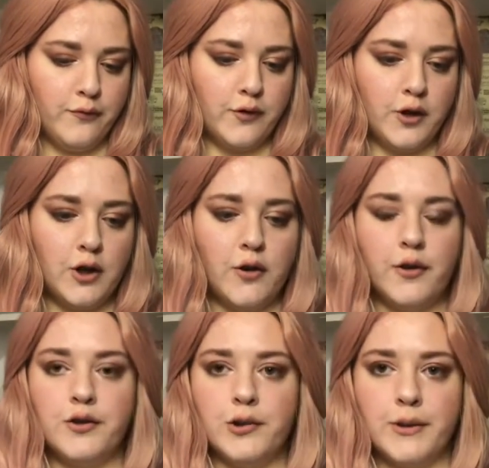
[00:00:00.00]
you know,
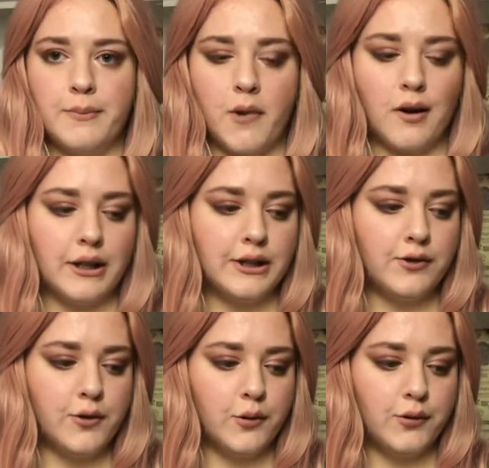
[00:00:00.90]
those street market
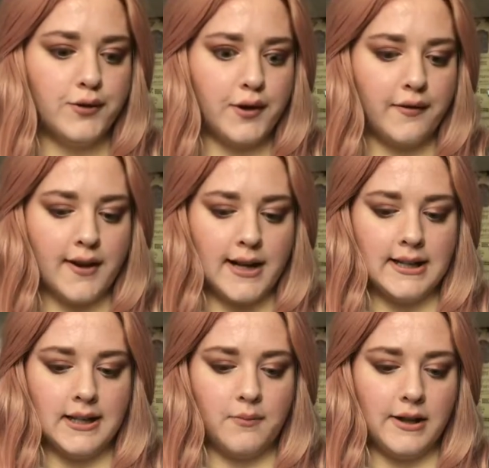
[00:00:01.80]
stalls that you
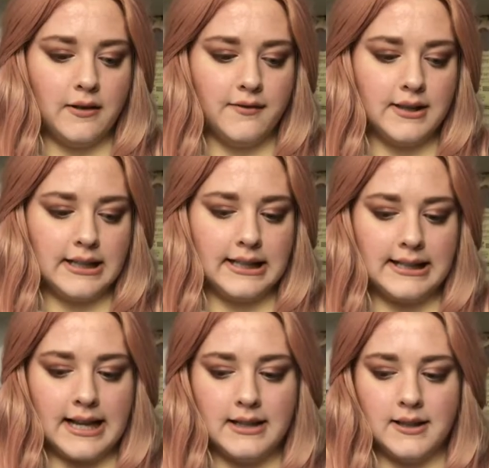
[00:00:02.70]
find in the middle of city
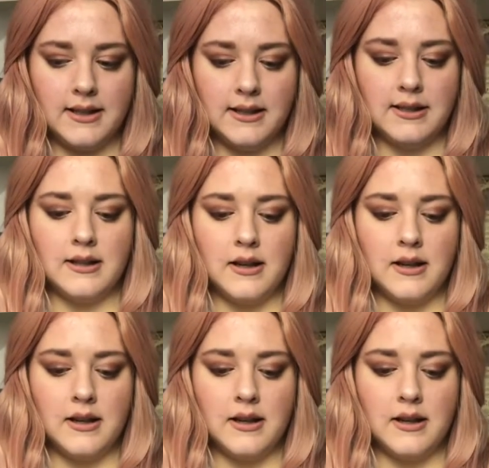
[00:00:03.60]
centres.